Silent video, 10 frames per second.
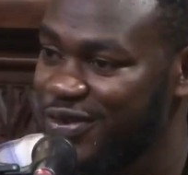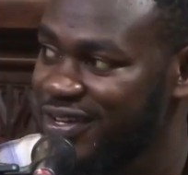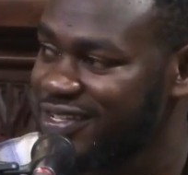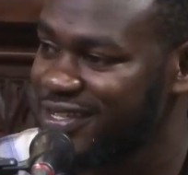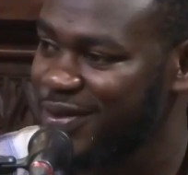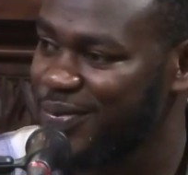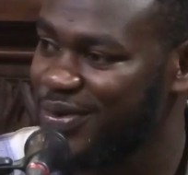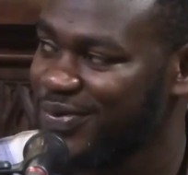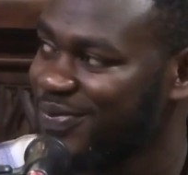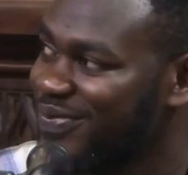For
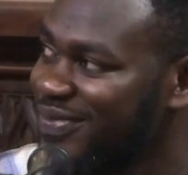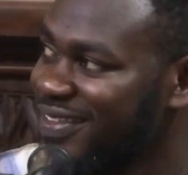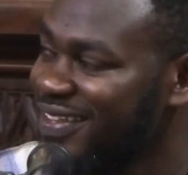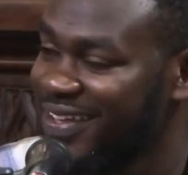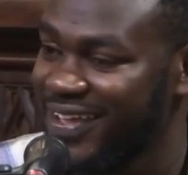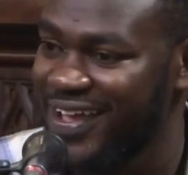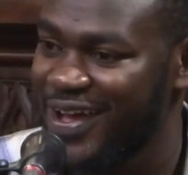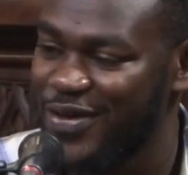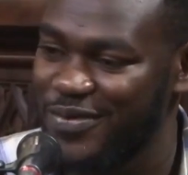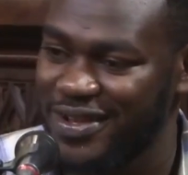example,
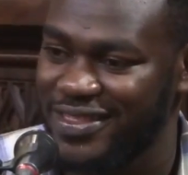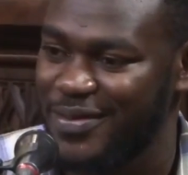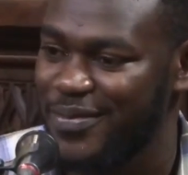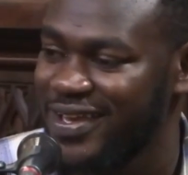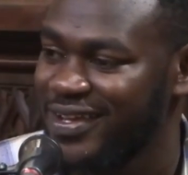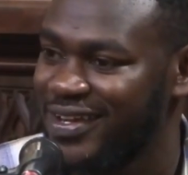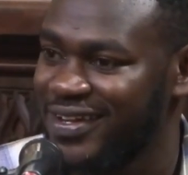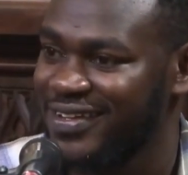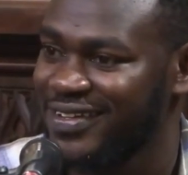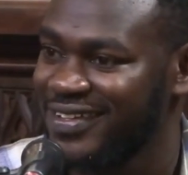our brother Mike
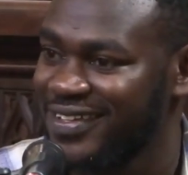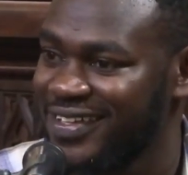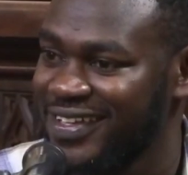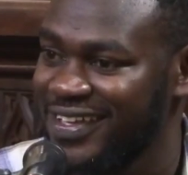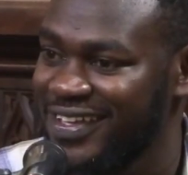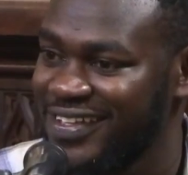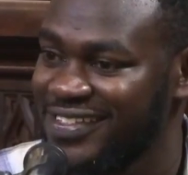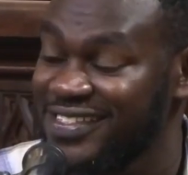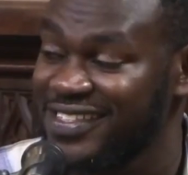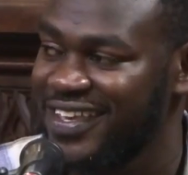is
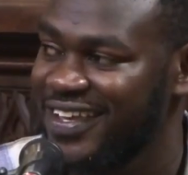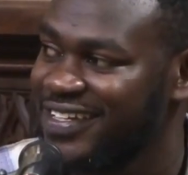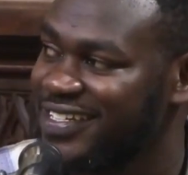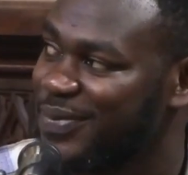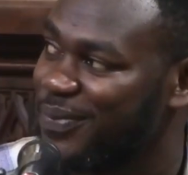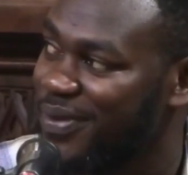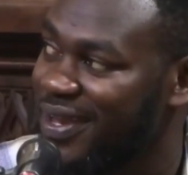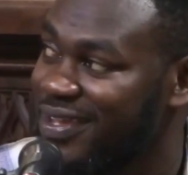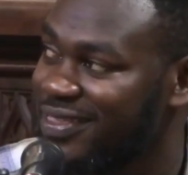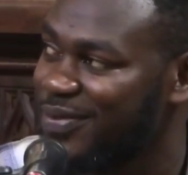skilled in
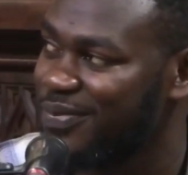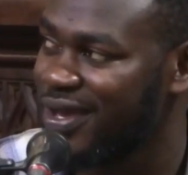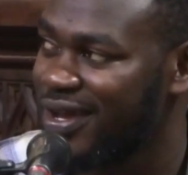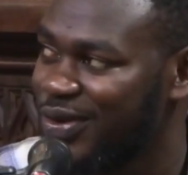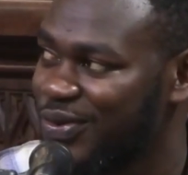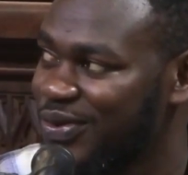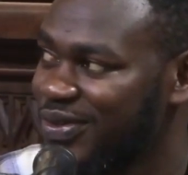playing the piano.